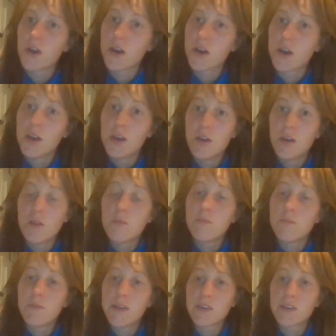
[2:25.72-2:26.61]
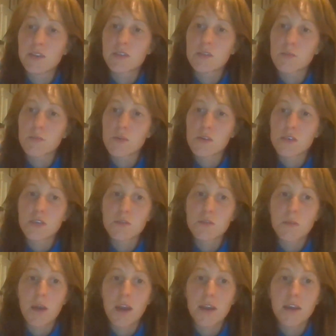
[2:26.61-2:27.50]
are being
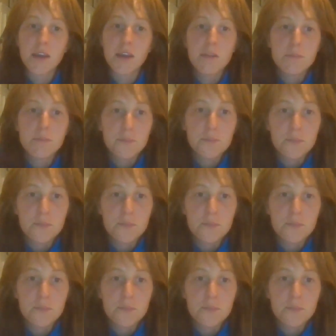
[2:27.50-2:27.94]
dispersed by it.